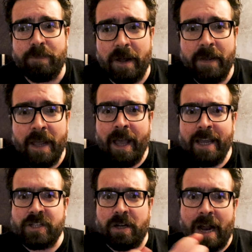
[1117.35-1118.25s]
but
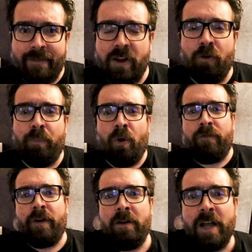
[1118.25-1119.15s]
he's going to have a little
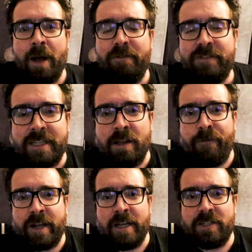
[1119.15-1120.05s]
portfolio of
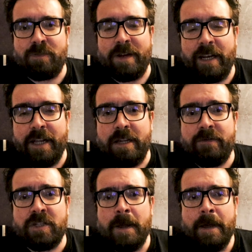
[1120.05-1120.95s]
certificates when he
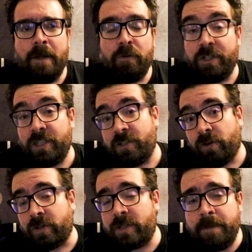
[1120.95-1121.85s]
leaves, which is
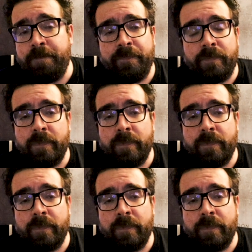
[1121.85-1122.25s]
awesome.